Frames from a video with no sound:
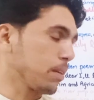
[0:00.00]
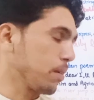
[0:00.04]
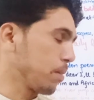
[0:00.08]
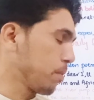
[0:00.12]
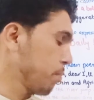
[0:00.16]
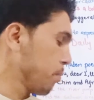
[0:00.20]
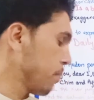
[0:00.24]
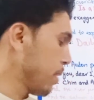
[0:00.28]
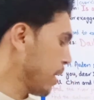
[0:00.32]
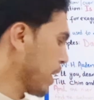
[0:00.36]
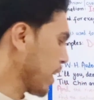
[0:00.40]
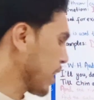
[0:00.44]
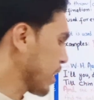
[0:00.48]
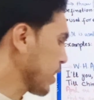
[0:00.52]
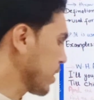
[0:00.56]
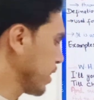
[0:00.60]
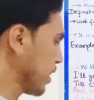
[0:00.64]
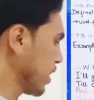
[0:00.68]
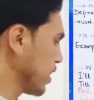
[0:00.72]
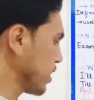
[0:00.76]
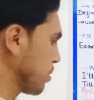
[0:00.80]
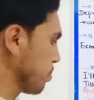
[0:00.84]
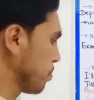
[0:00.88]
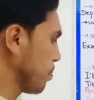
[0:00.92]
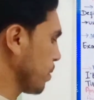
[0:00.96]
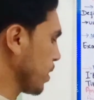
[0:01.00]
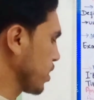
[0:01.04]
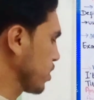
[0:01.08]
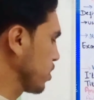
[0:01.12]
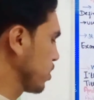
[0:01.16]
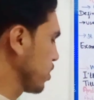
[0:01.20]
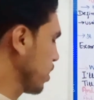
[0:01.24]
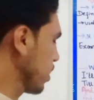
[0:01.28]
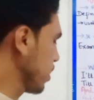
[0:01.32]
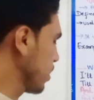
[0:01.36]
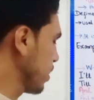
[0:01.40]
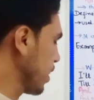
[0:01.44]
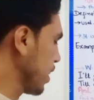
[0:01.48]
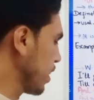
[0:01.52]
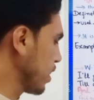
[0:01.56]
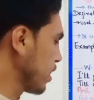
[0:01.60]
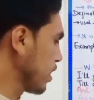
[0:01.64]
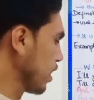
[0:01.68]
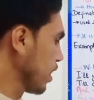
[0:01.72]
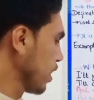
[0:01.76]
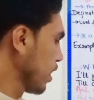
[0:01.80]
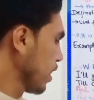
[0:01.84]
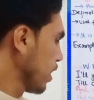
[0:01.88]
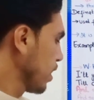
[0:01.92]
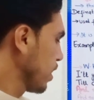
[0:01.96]
make this picture
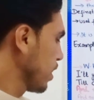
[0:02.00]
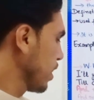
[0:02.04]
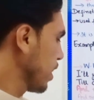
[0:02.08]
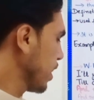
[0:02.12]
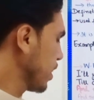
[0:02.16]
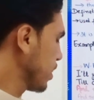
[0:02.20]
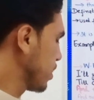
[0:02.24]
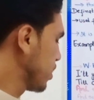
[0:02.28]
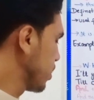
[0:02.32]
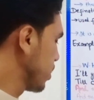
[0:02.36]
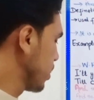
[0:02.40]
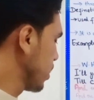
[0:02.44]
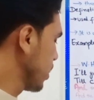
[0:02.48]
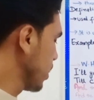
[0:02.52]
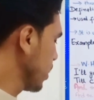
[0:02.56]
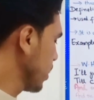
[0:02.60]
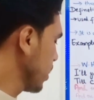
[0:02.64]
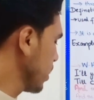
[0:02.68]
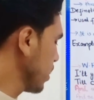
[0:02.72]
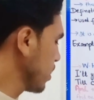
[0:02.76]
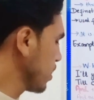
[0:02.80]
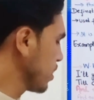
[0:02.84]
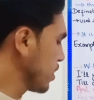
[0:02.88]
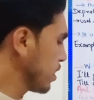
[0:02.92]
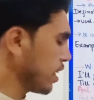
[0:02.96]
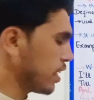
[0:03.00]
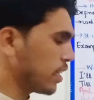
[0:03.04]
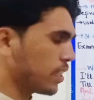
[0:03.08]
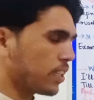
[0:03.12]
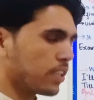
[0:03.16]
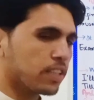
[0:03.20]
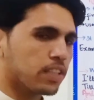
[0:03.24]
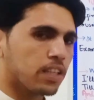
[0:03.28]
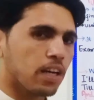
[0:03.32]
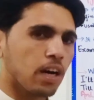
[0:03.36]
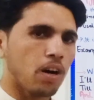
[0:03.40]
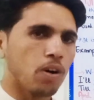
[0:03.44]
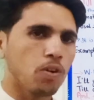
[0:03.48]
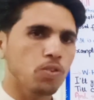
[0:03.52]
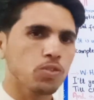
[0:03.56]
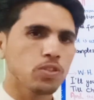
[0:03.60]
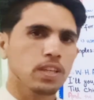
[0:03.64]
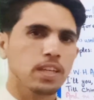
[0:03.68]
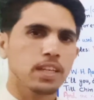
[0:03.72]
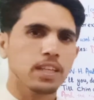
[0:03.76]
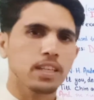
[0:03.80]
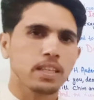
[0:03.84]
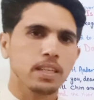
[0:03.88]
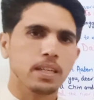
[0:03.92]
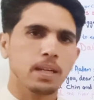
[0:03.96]
that he had seen
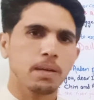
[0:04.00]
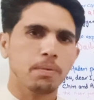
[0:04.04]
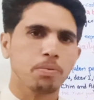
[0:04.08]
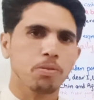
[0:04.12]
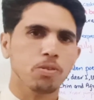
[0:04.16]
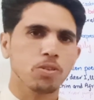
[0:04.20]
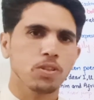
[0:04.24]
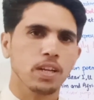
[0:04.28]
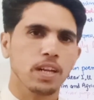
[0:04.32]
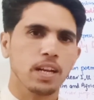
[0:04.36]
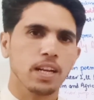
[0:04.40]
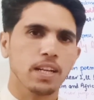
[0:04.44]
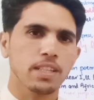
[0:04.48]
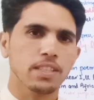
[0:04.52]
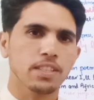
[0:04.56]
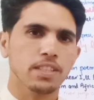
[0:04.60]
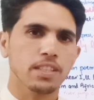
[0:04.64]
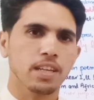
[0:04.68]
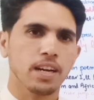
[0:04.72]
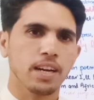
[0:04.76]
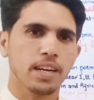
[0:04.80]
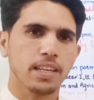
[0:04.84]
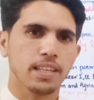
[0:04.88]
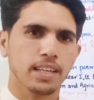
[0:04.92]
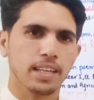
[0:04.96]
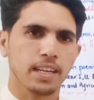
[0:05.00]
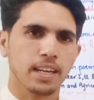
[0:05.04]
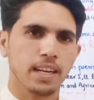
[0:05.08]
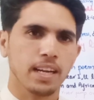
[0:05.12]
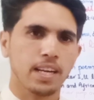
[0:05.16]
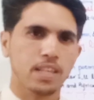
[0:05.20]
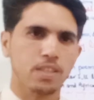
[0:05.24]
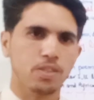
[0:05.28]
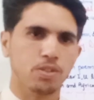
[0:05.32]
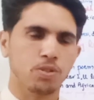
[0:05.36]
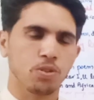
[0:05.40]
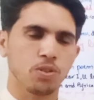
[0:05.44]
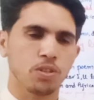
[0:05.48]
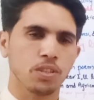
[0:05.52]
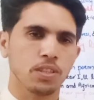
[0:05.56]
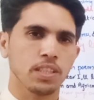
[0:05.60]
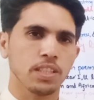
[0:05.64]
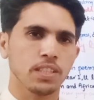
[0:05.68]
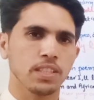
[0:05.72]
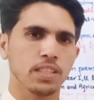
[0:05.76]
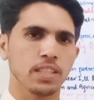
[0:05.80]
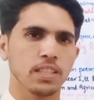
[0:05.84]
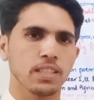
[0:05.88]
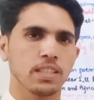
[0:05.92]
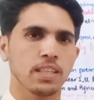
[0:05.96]
10,000 daffodils at a glance. So this
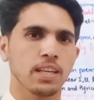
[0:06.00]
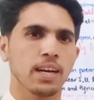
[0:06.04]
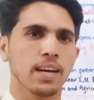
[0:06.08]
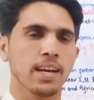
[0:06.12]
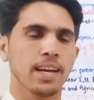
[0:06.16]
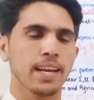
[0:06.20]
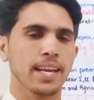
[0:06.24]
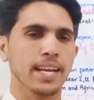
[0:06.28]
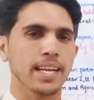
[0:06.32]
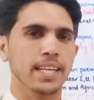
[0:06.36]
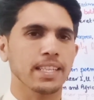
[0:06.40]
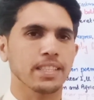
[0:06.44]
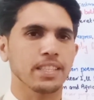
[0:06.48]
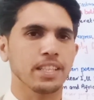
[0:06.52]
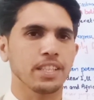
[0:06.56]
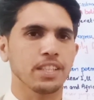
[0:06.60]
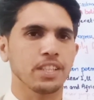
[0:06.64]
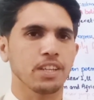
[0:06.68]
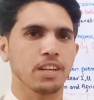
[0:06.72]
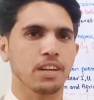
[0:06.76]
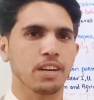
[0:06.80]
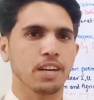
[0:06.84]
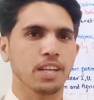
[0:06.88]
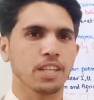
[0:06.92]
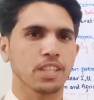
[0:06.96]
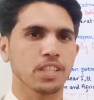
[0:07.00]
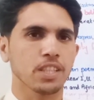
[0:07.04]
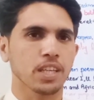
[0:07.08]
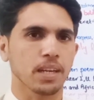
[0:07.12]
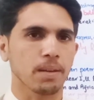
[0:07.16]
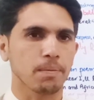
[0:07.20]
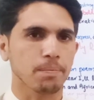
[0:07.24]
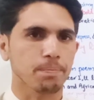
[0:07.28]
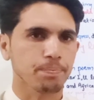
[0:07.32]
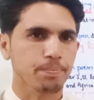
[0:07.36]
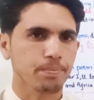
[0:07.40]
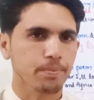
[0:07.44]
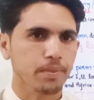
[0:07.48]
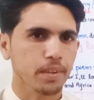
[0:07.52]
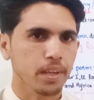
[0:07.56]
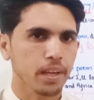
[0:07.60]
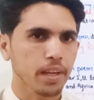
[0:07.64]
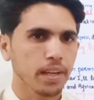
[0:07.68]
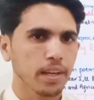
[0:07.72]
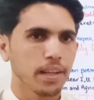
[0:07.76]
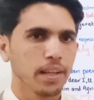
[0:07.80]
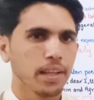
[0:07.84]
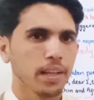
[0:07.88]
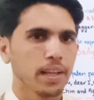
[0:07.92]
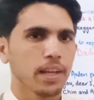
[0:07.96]
is the exaggeration.
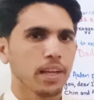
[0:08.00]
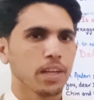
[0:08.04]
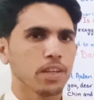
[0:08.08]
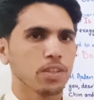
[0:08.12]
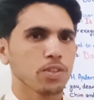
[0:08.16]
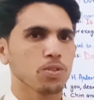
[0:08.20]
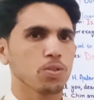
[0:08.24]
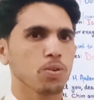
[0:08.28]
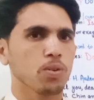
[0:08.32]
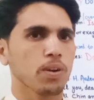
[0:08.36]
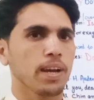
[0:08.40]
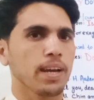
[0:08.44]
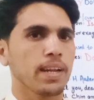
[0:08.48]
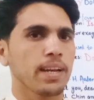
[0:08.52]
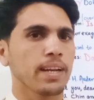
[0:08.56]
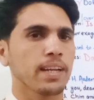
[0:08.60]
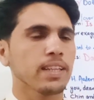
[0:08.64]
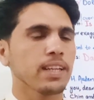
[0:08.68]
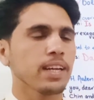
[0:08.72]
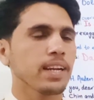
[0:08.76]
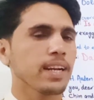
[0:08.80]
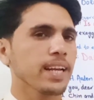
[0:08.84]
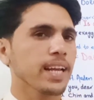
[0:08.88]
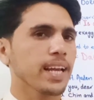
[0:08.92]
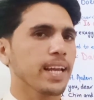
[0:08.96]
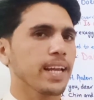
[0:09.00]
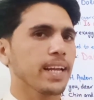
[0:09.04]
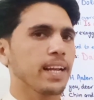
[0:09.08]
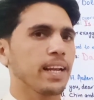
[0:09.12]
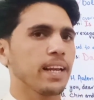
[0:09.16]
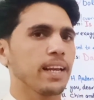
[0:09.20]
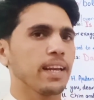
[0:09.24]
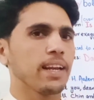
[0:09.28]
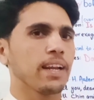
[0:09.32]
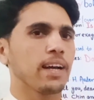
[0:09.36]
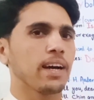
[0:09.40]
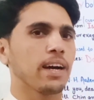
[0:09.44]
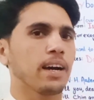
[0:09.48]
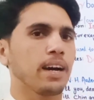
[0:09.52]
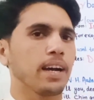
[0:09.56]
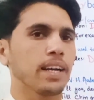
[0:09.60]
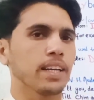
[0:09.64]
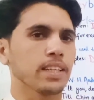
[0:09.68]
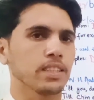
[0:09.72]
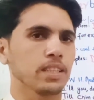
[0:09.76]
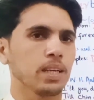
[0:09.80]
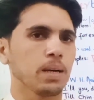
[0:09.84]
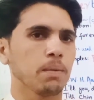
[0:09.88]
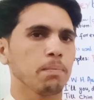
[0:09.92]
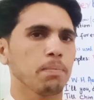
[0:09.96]
So another
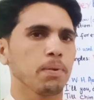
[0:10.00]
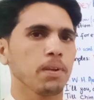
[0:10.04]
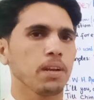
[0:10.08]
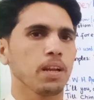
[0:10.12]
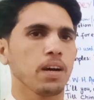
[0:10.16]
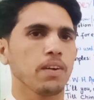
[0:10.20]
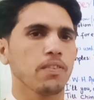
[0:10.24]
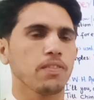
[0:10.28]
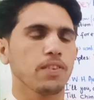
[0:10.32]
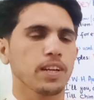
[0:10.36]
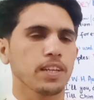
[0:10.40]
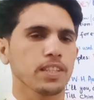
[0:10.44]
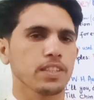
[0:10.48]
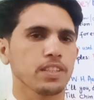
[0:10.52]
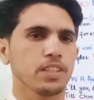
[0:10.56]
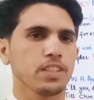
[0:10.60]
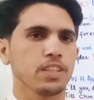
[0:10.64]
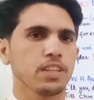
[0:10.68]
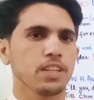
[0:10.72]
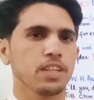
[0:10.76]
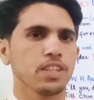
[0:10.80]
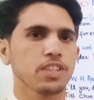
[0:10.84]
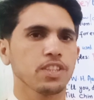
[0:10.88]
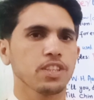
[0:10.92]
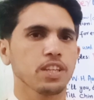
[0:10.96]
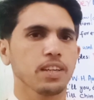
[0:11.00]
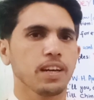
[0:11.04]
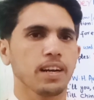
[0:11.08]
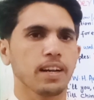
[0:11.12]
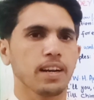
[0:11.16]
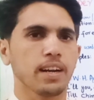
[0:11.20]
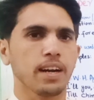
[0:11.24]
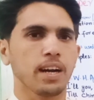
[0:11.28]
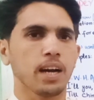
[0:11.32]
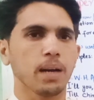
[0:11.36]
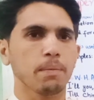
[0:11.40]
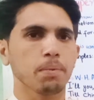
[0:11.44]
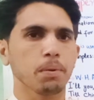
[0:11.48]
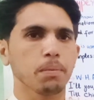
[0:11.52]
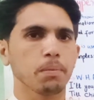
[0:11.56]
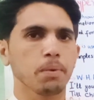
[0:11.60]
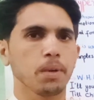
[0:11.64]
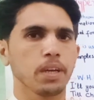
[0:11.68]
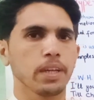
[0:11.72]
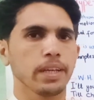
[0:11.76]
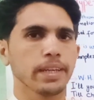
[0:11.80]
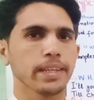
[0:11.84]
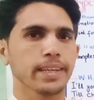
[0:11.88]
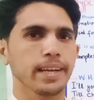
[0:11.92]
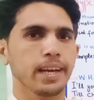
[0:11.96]
example of exaggeration or
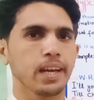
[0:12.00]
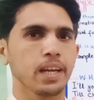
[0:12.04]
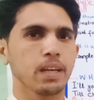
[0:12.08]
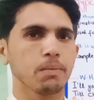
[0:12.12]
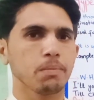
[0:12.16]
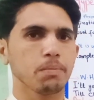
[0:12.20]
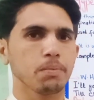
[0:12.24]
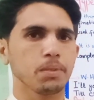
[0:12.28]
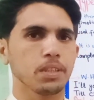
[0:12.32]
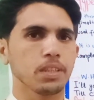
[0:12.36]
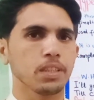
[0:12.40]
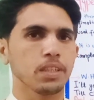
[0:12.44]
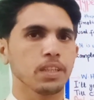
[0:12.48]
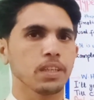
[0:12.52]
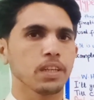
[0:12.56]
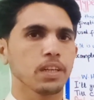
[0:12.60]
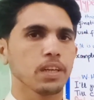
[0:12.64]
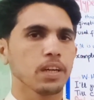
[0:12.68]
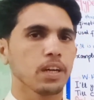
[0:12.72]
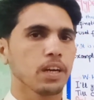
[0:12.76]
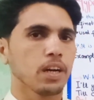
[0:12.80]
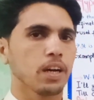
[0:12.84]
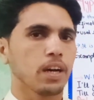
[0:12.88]
hyperbole can be,